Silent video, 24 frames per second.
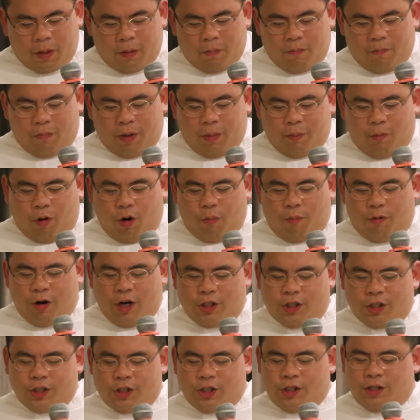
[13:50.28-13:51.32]
But more
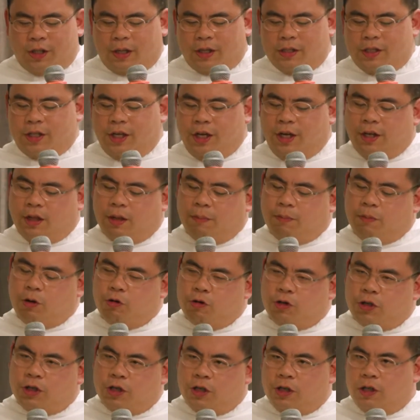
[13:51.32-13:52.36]
precious than seeing the
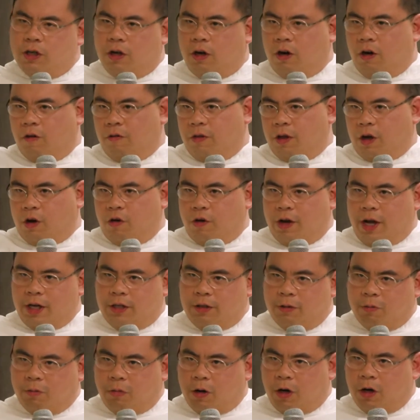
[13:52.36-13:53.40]
beauty of the
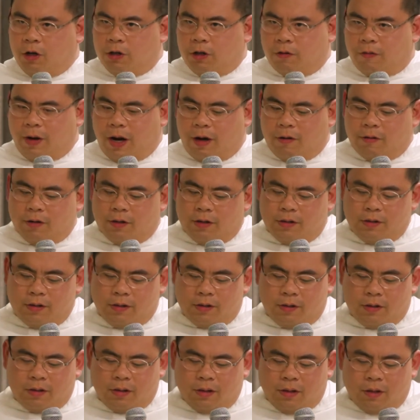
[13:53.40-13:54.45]
created world around
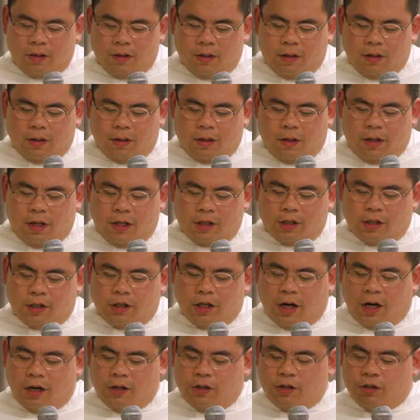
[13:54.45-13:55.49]
us is the
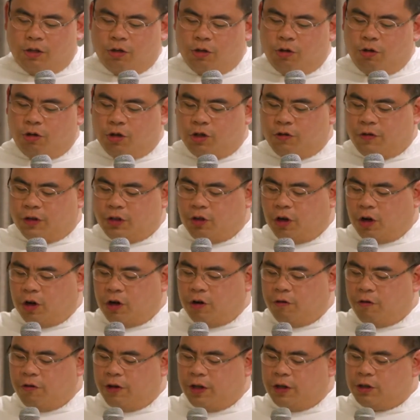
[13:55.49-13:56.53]
chance to use
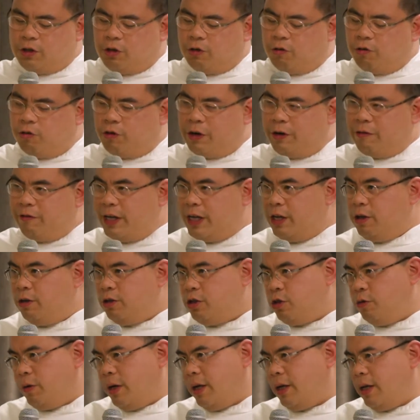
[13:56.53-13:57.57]
photography to reveal
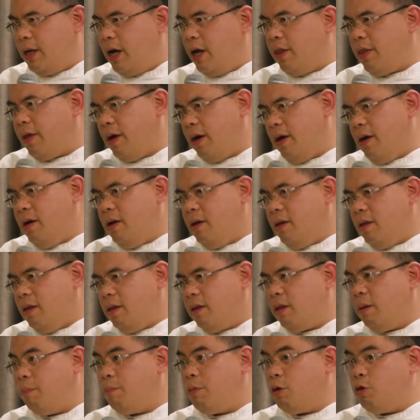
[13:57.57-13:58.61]
to another
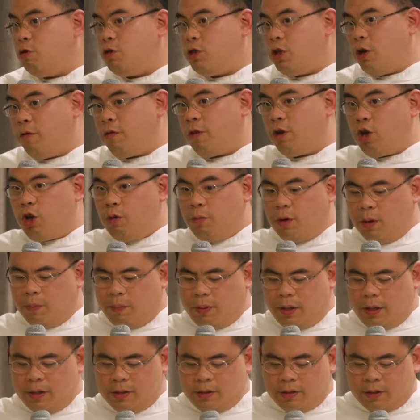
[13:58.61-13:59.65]
the beauty of the human
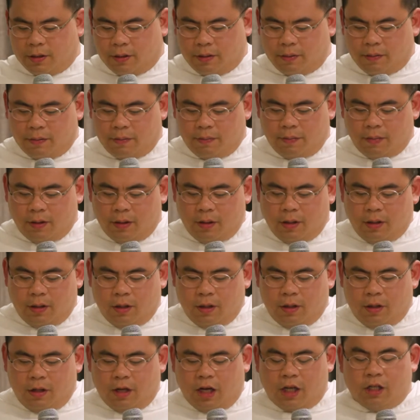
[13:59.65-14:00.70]
person,
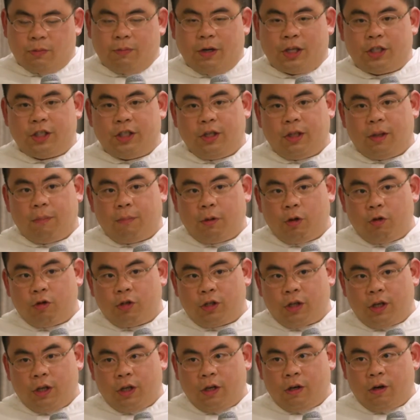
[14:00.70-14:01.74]
especially the
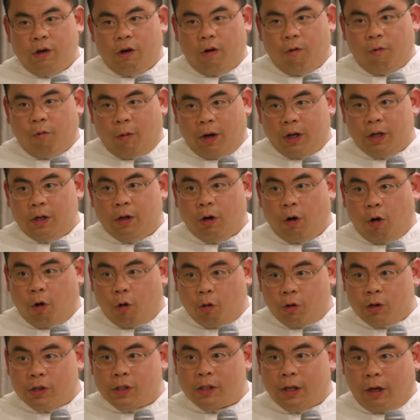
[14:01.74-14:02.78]
beauty of one's
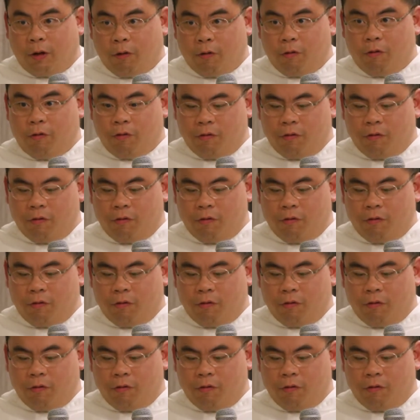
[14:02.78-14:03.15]
own self.